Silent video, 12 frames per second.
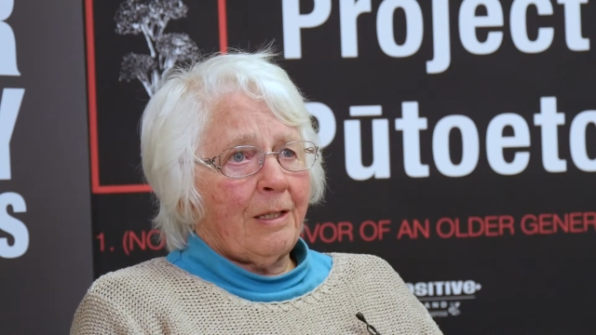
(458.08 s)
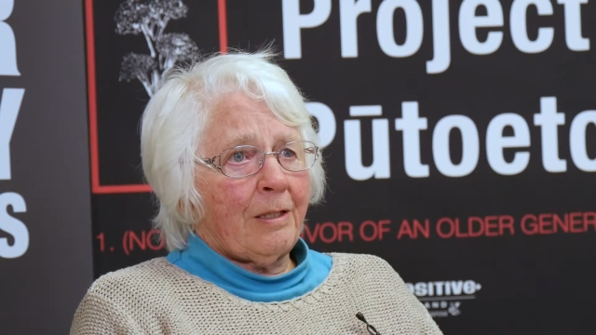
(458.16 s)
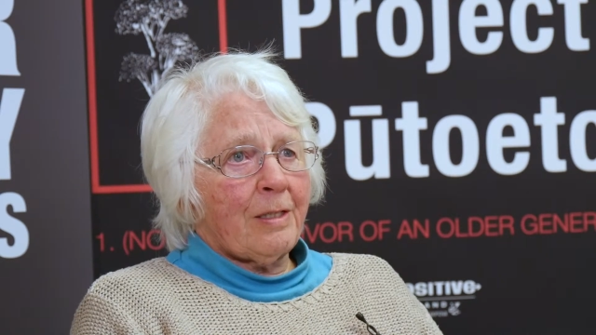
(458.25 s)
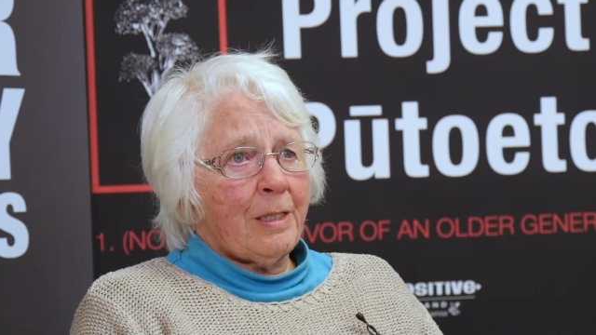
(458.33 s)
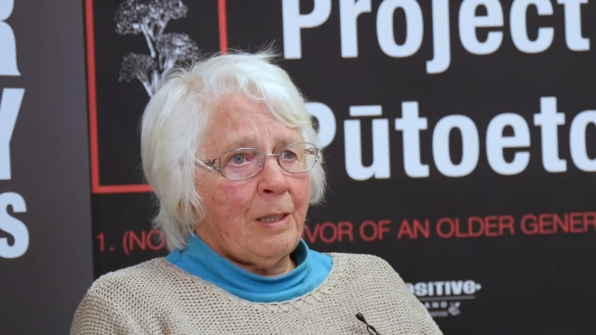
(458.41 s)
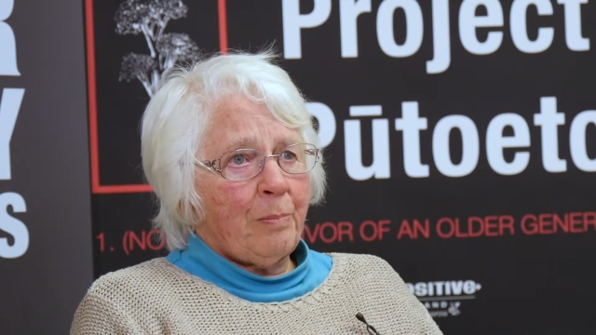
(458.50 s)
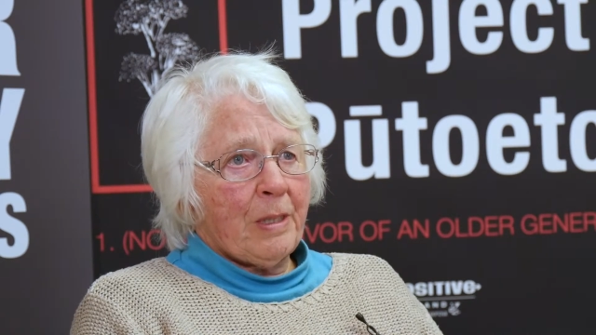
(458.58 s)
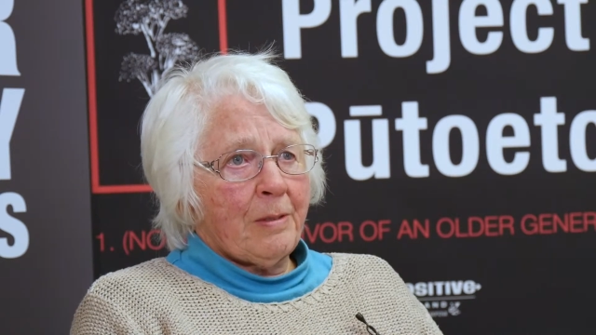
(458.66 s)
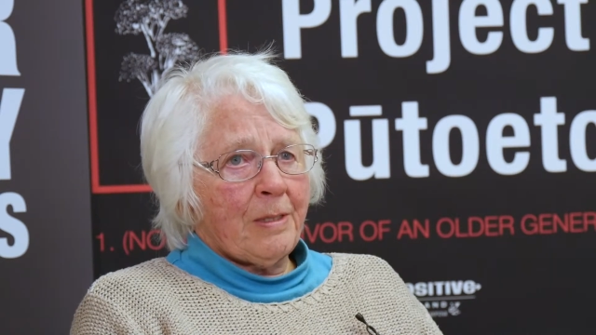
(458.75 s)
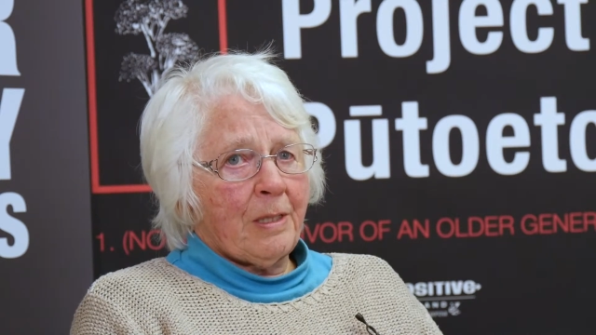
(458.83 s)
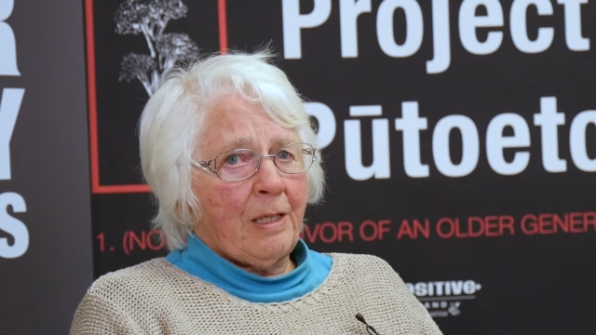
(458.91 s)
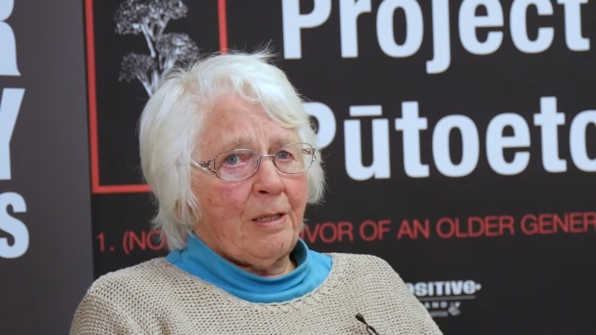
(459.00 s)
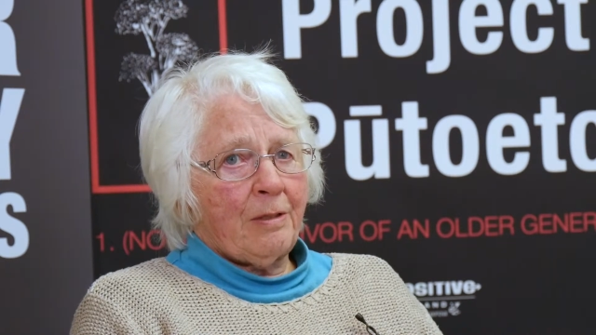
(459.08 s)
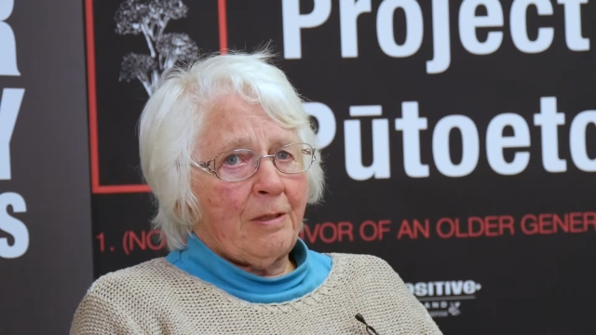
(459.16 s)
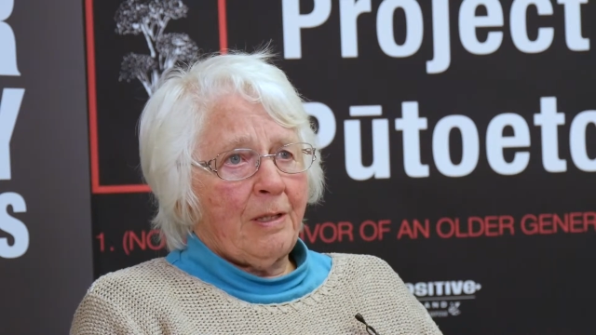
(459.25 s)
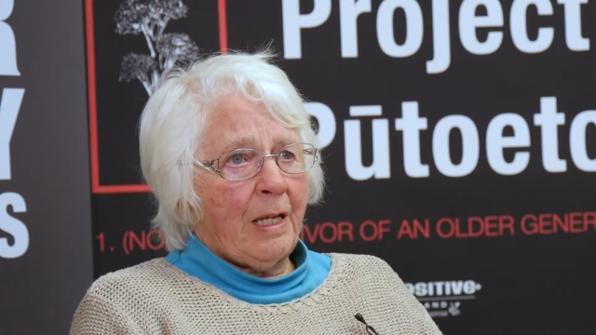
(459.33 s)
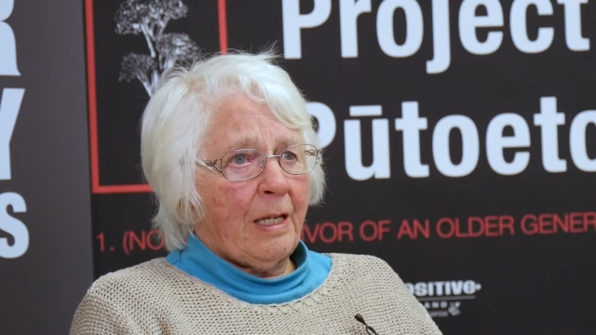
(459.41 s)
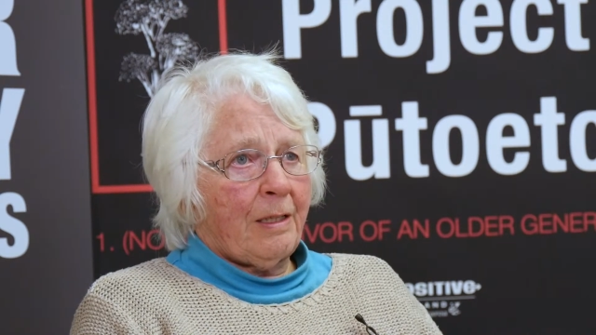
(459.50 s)
because he'd been scared
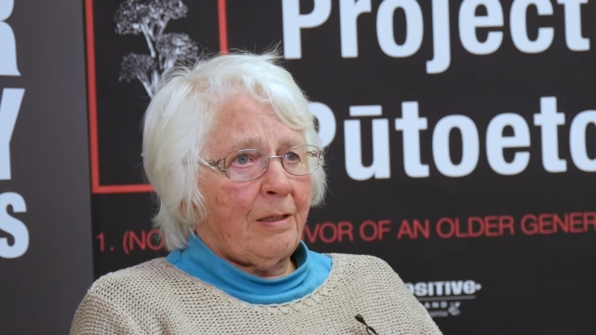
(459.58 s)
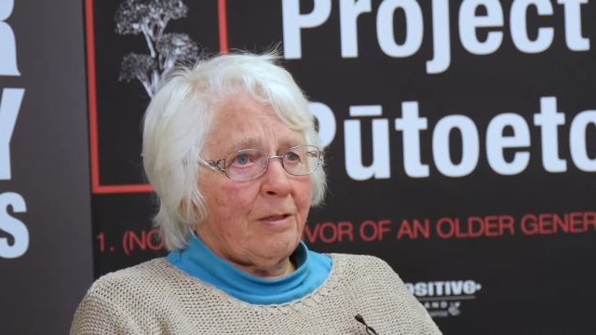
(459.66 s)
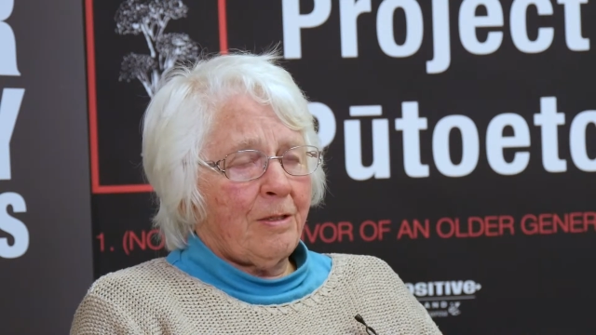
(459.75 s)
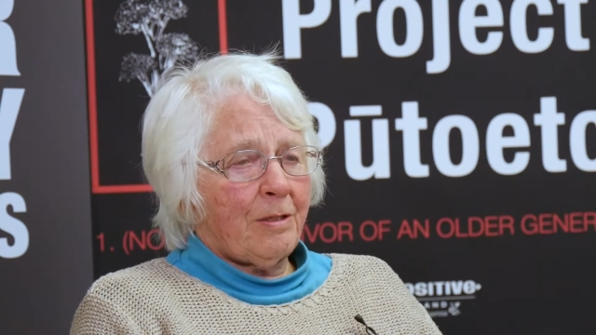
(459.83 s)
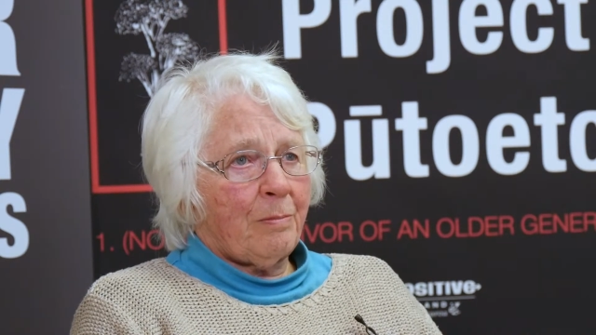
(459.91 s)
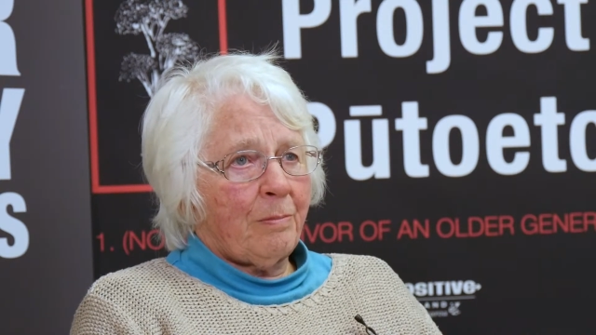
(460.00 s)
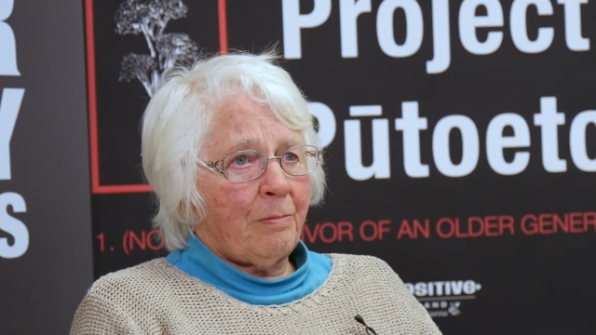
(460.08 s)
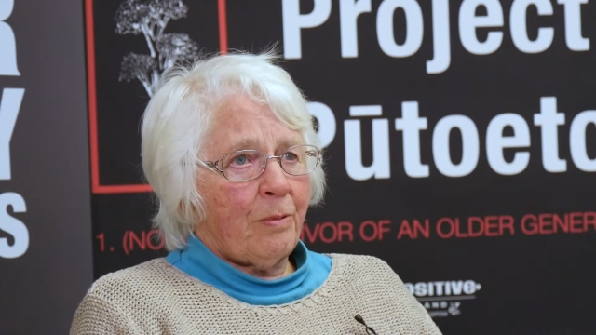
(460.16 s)
and hadn't.